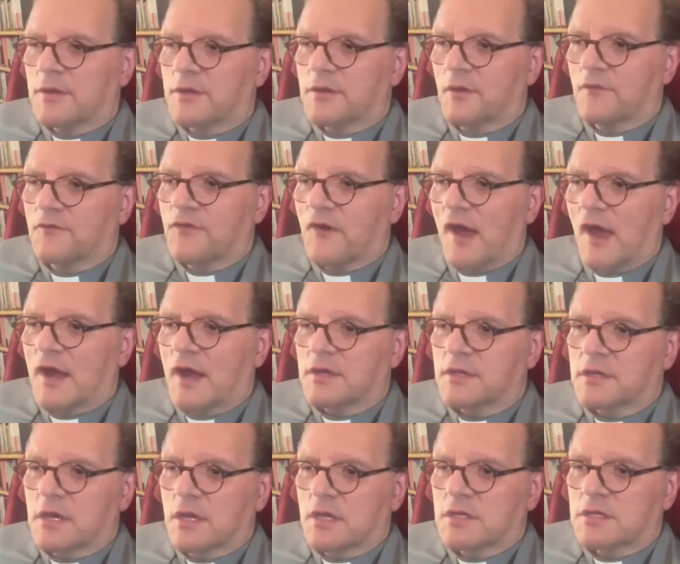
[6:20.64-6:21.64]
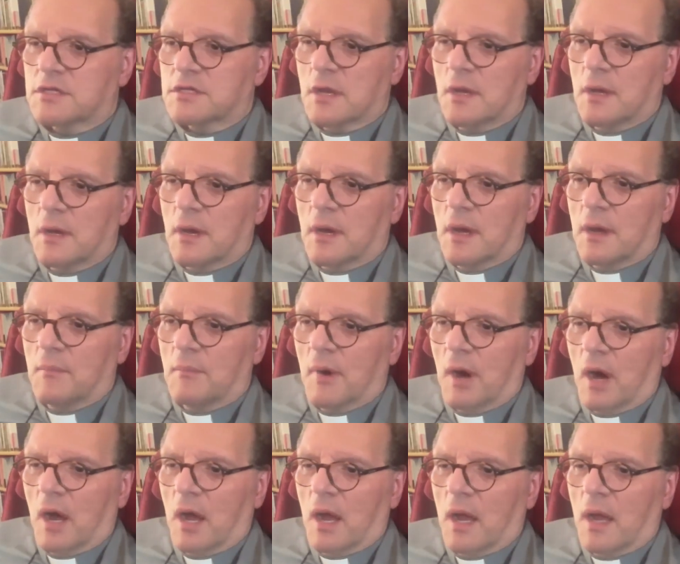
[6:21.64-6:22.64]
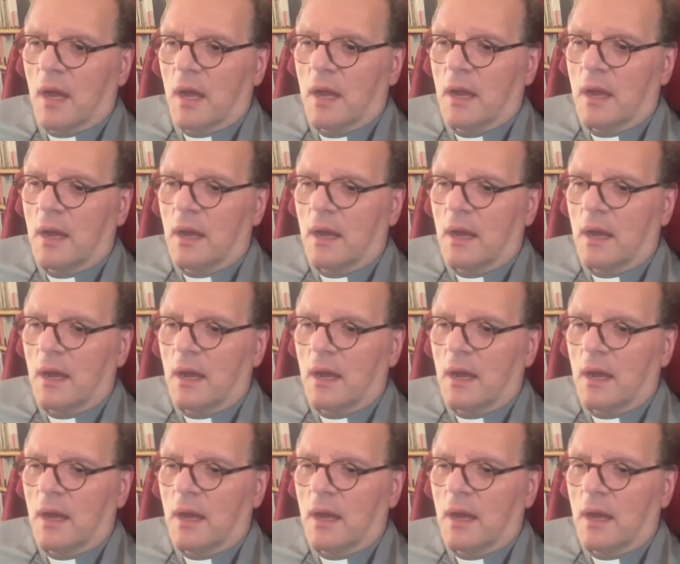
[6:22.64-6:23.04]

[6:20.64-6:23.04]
the fact is, my